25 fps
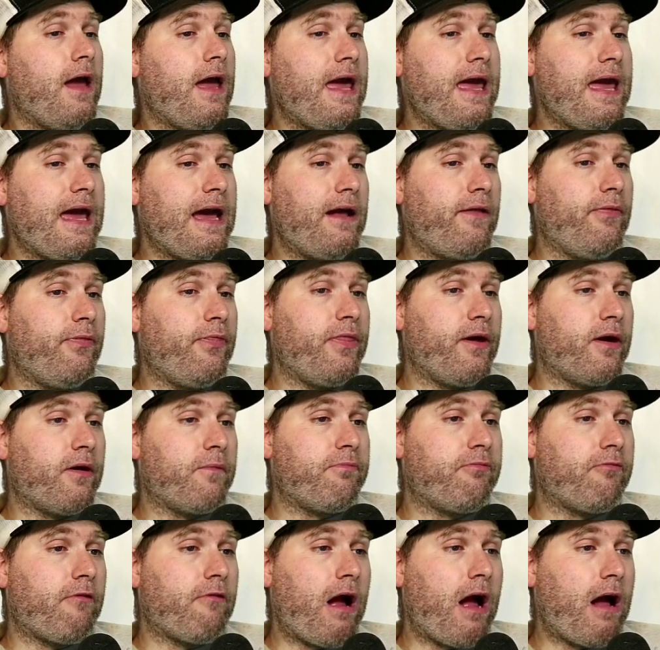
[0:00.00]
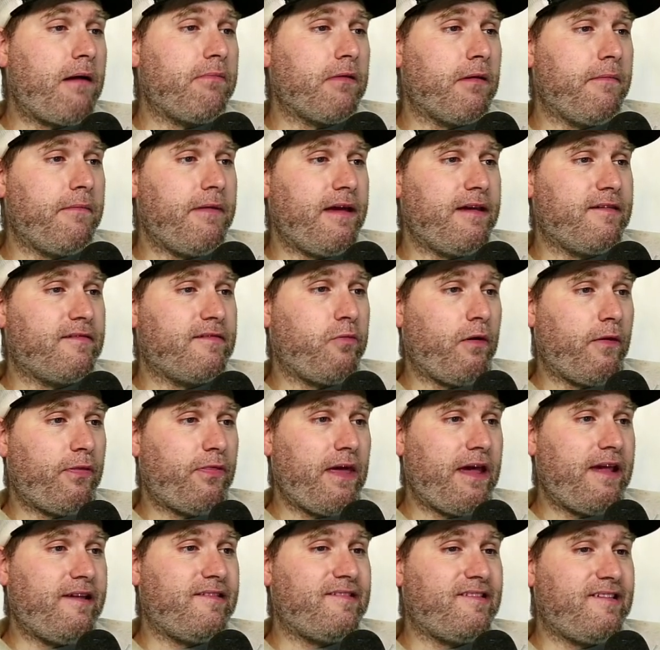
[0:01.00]
And their problem is what
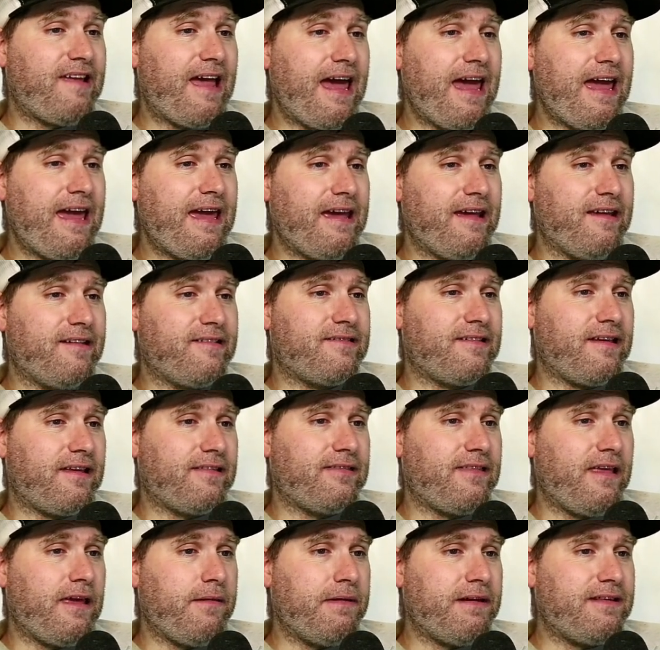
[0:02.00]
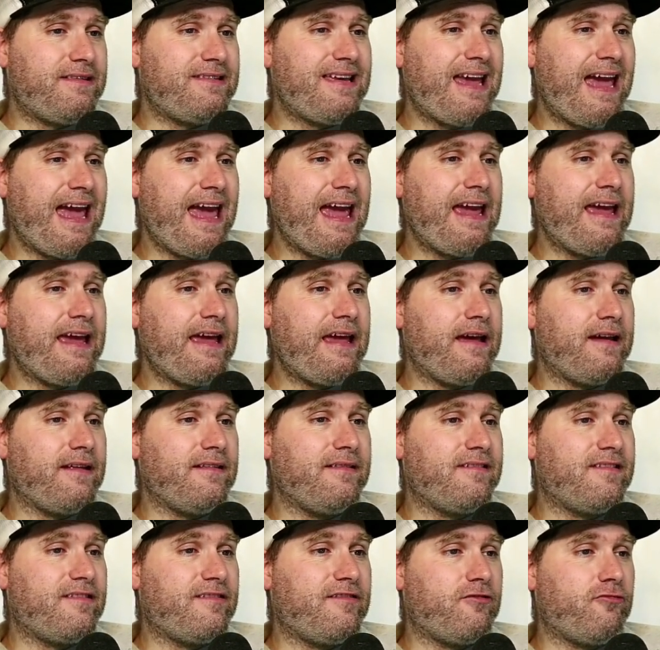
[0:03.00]
they say is that the Mate
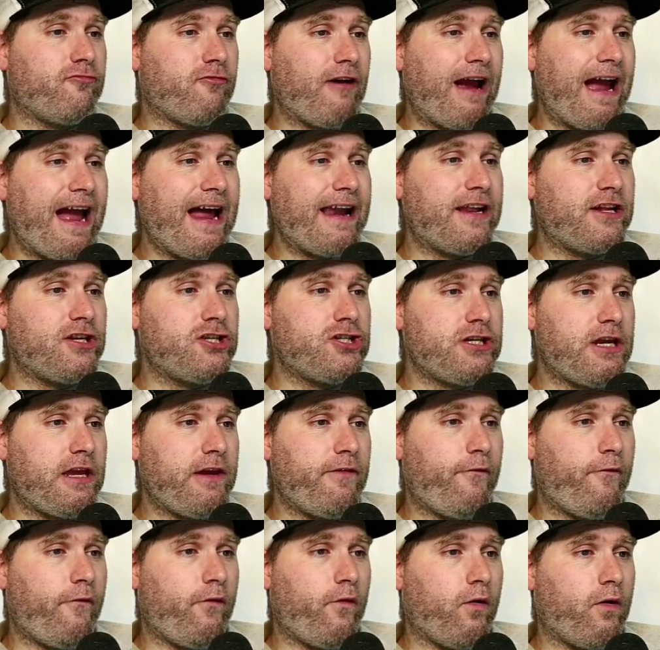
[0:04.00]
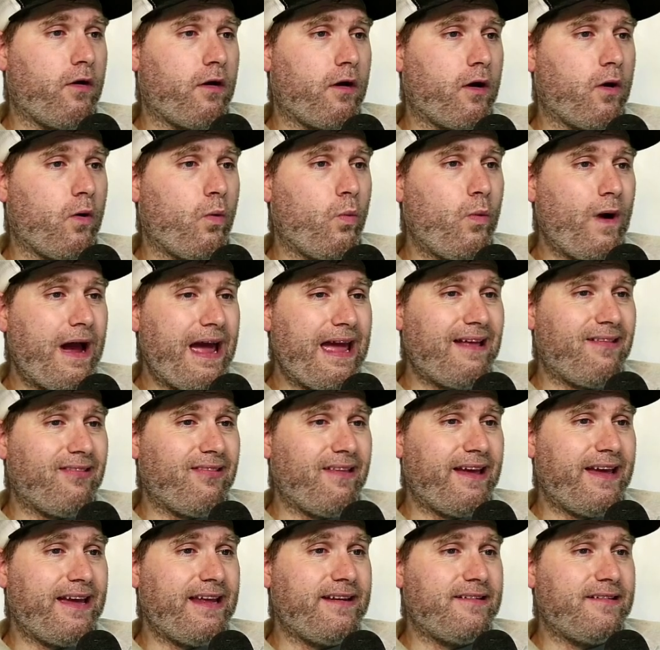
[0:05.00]
strategy for
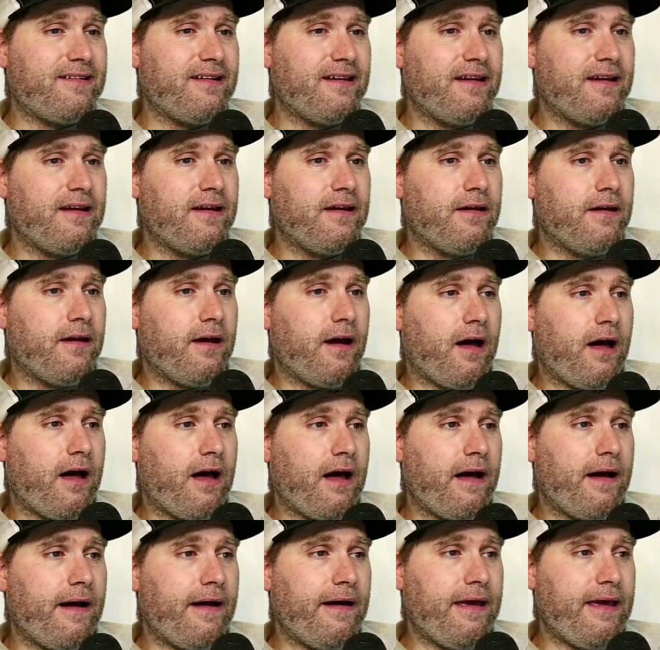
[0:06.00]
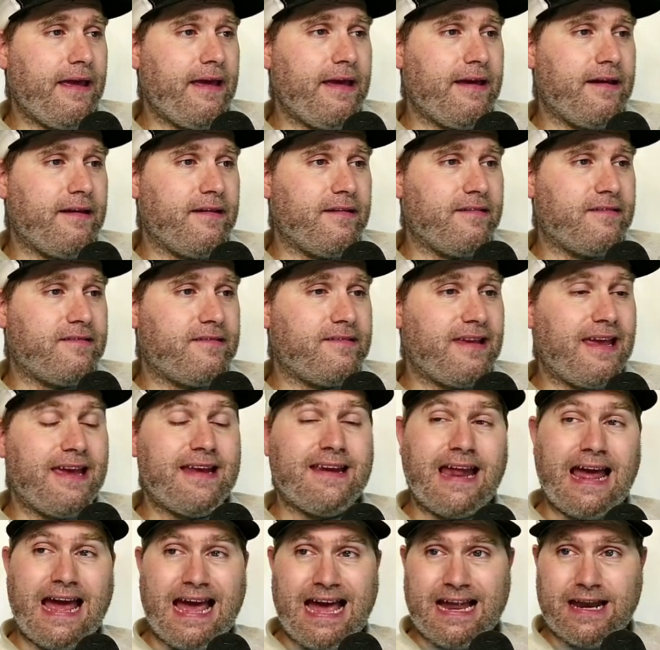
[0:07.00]
Wayland uh, is
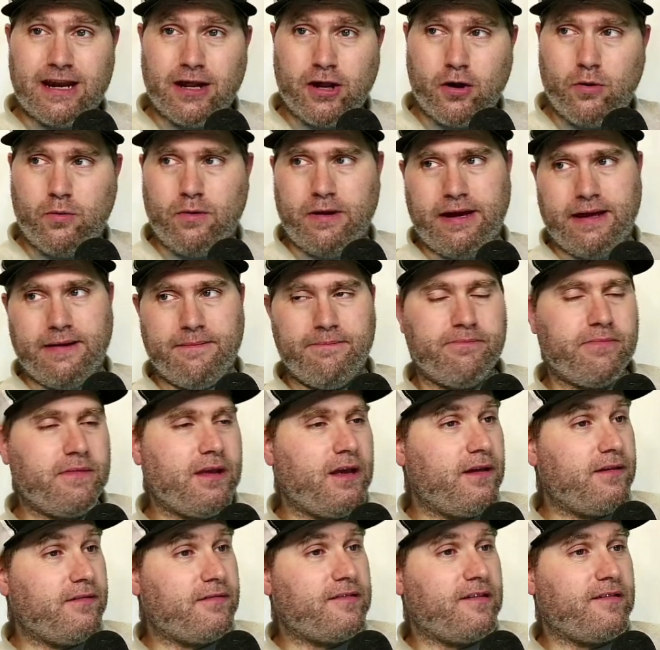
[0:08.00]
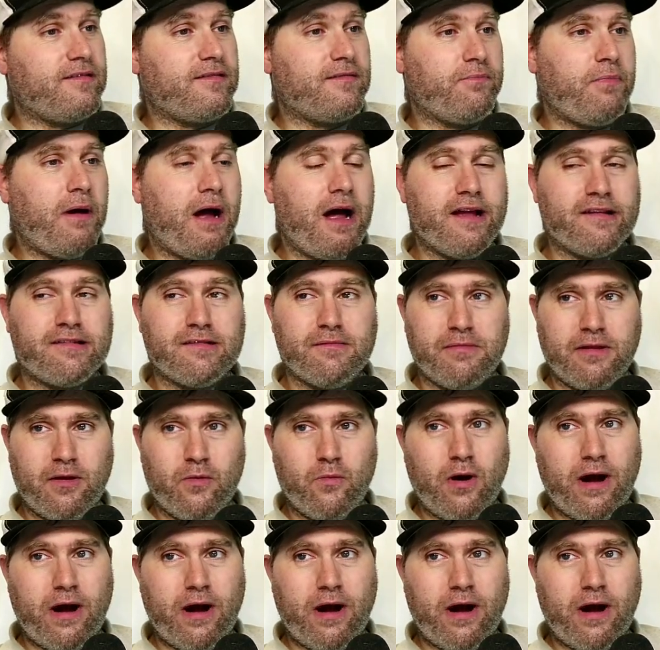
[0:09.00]
inadequate. This is possibly